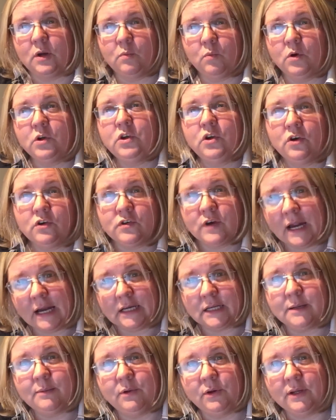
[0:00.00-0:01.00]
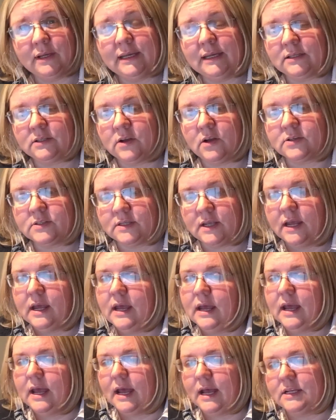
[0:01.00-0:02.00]
and what you're trying to communicate to us
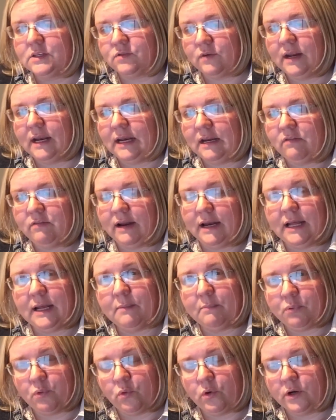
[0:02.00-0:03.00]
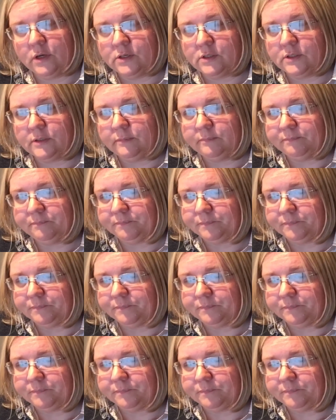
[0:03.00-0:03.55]
is really, really important.